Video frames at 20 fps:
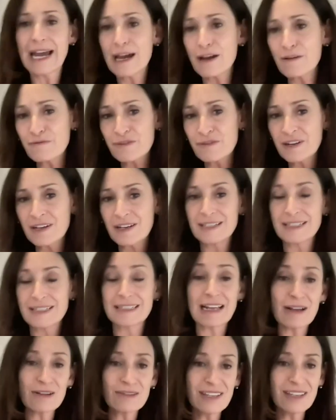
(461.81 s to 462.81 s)
Africa,
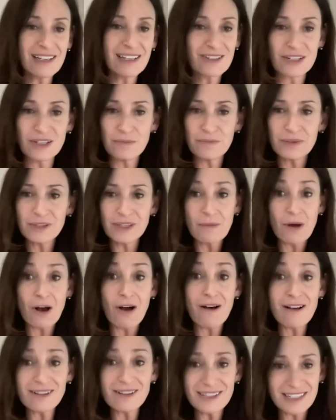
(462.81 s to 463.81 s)
South Asia, you put them
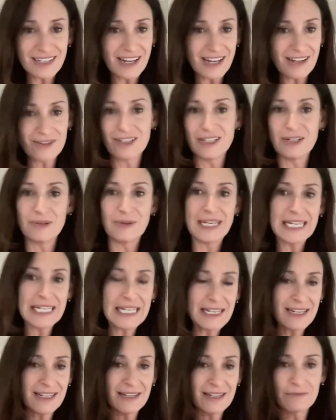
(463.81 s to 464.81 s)
all together, you know,
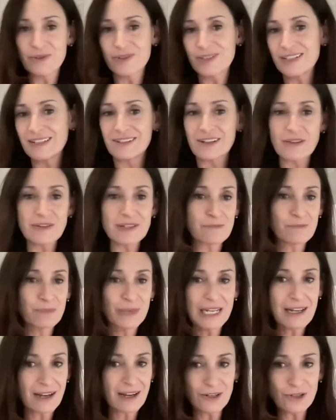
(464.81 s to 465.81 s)
India and Brazil and all these
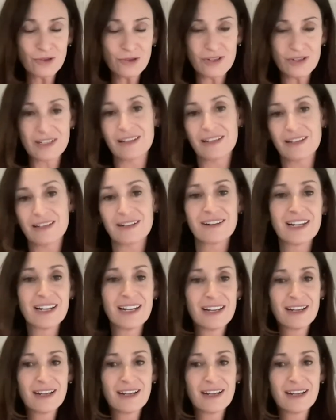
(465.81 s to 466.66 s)
big countries in there,